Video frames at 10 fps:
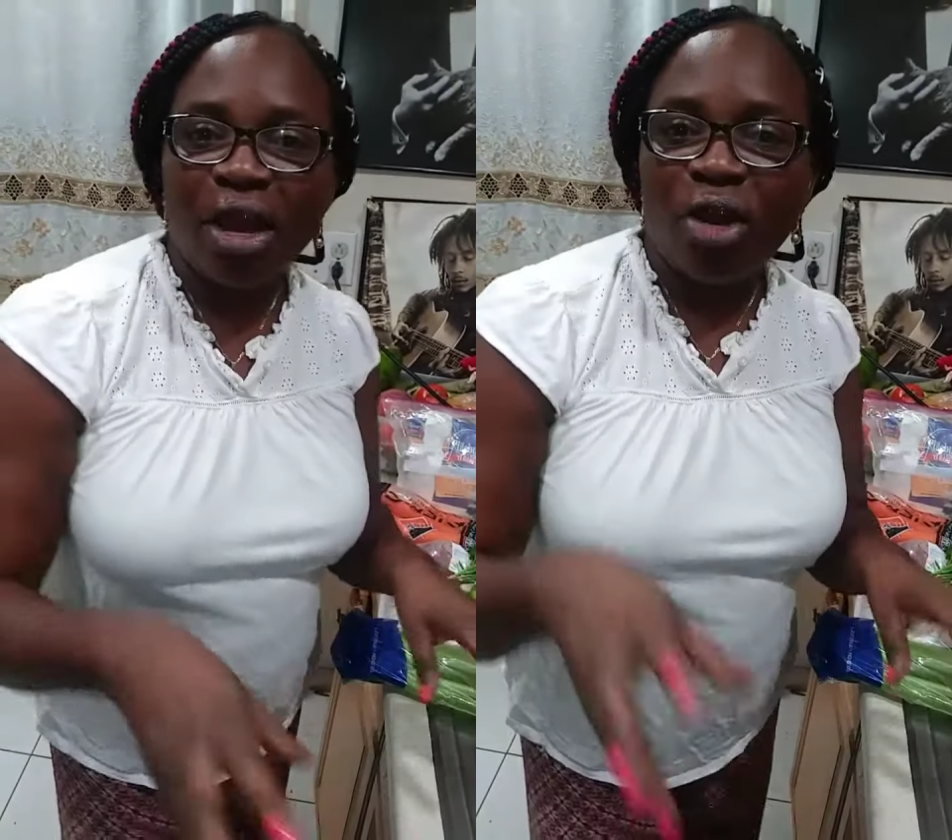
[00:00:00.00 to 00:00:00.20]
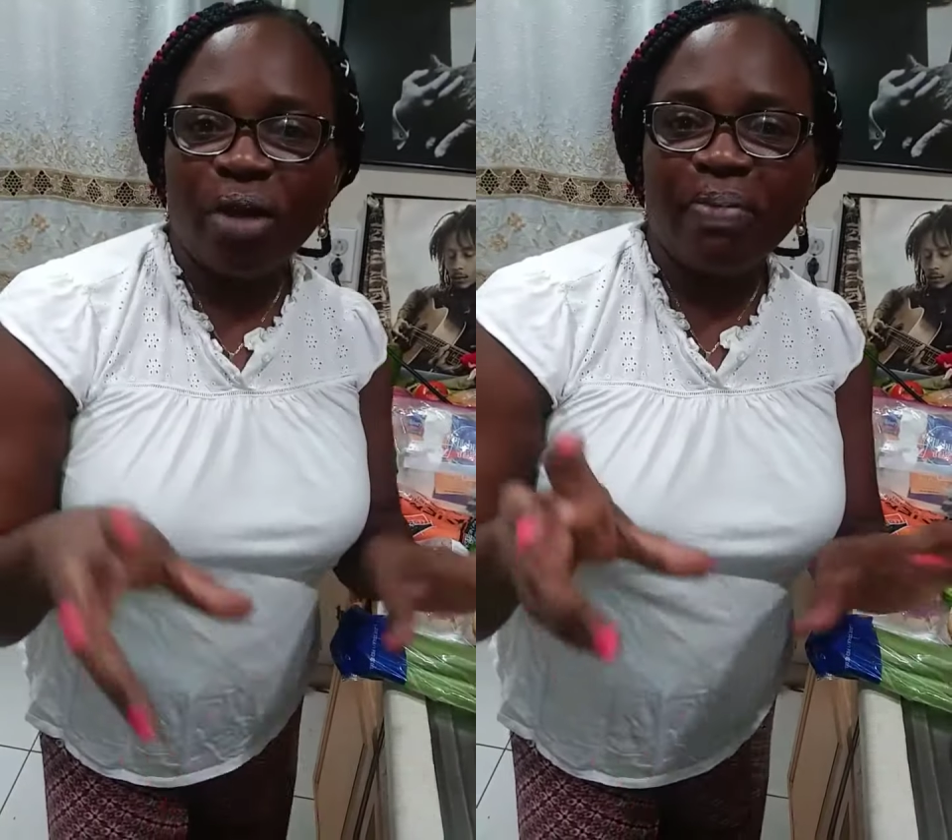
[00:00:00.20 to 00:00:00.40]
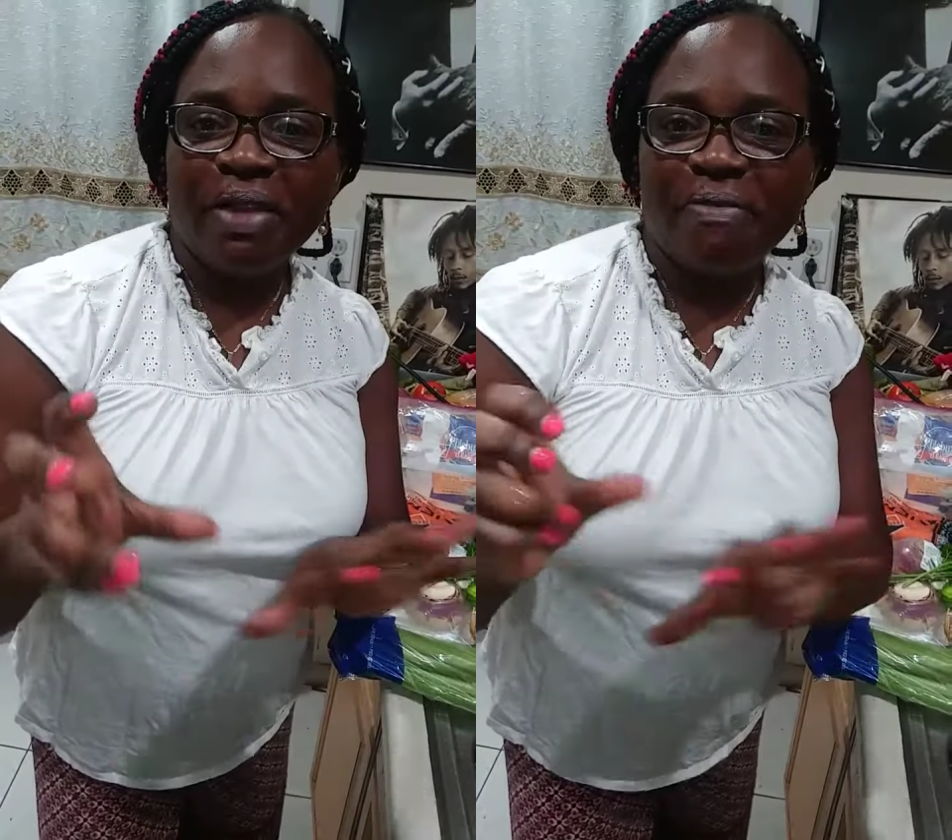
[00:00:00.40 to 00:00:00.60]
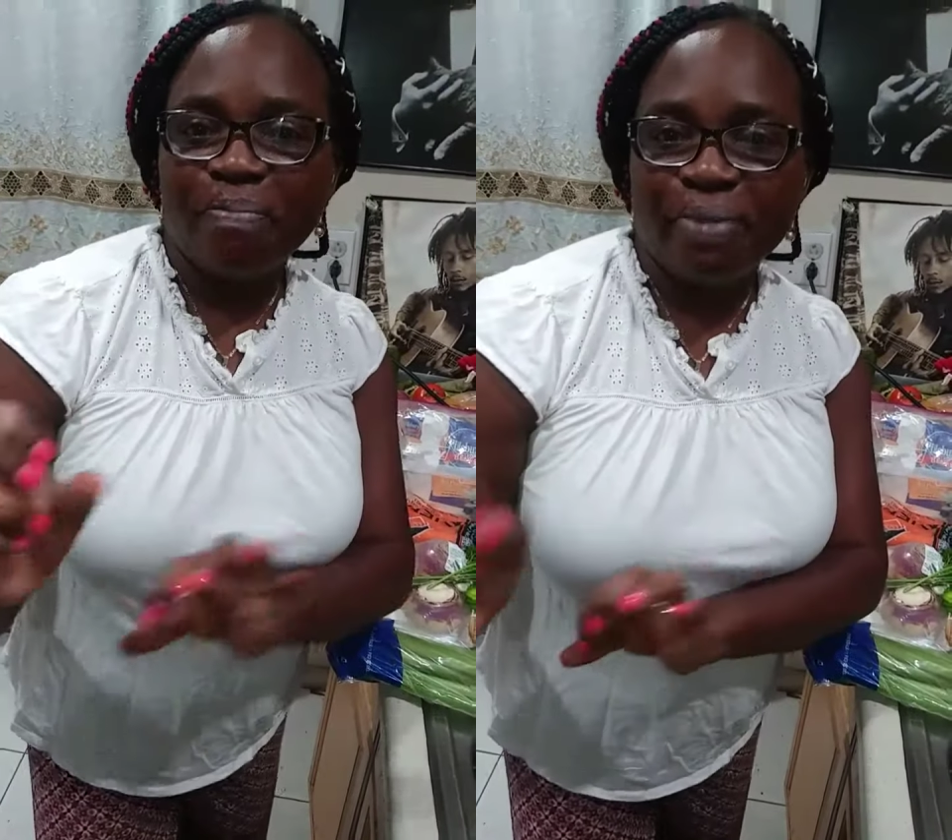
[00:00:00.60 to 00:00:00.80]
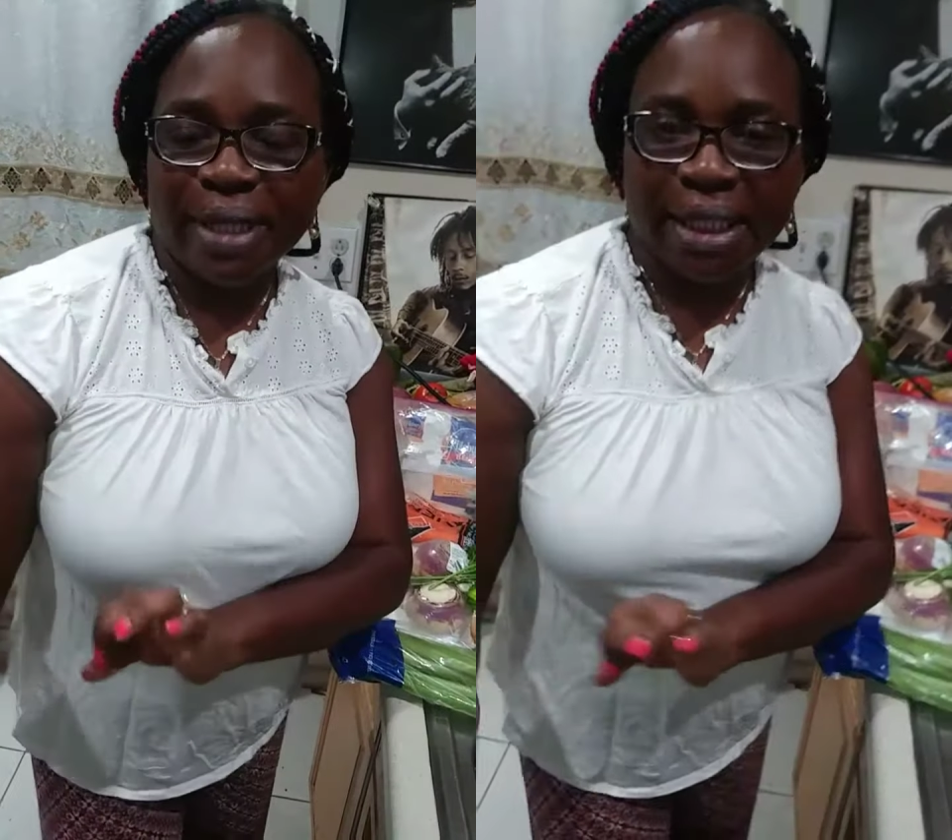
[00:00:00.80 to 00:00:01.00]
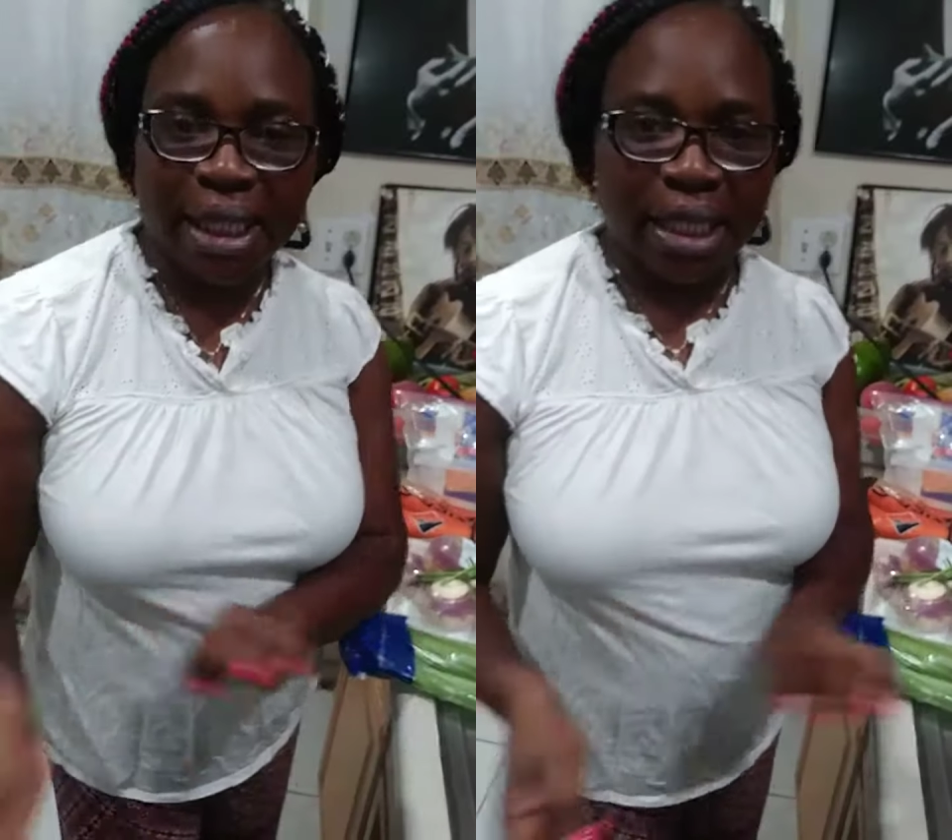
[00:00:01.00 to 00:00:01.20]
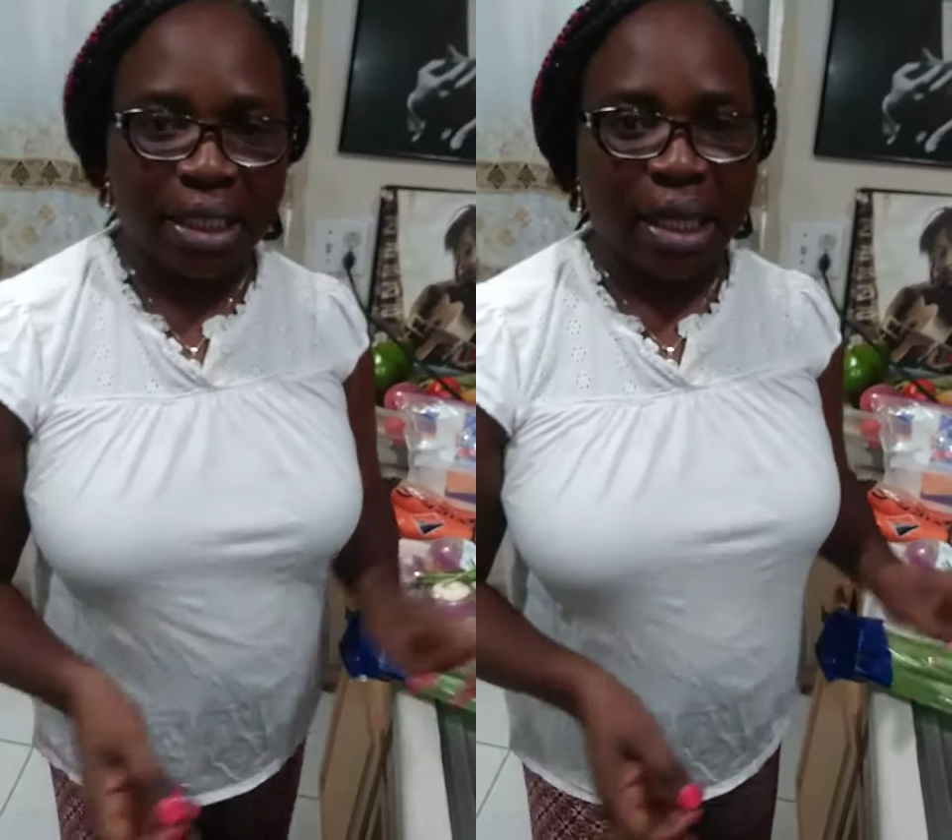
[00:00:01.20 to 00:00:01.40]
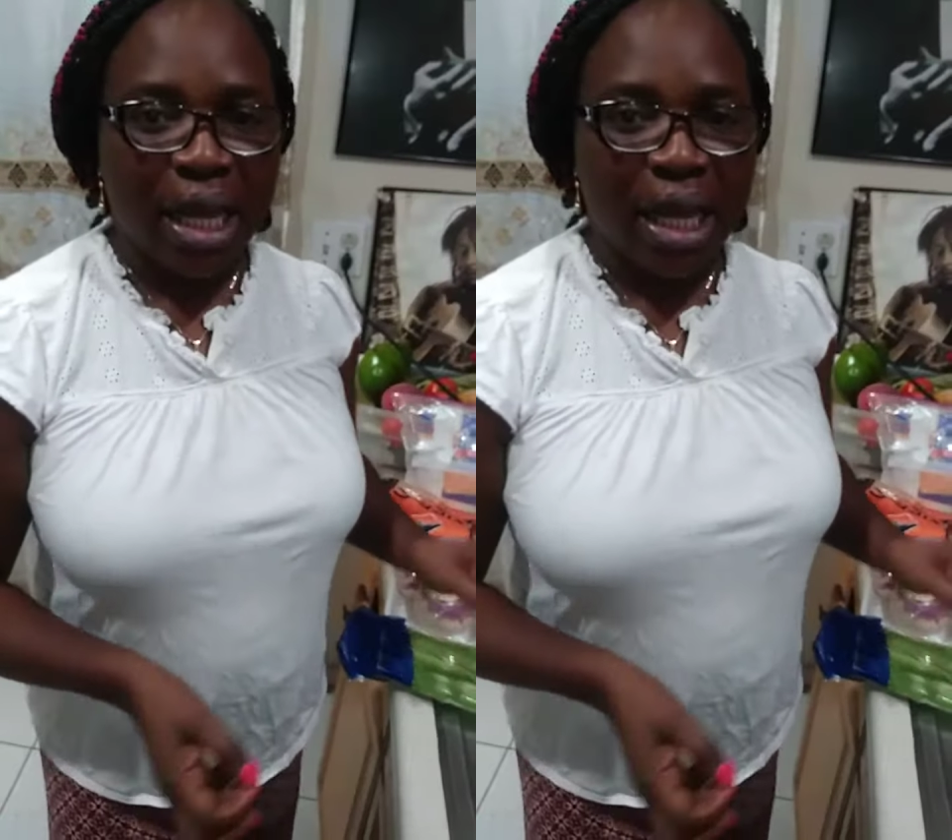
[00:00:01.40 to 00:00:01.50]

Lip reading: corned beef brisket.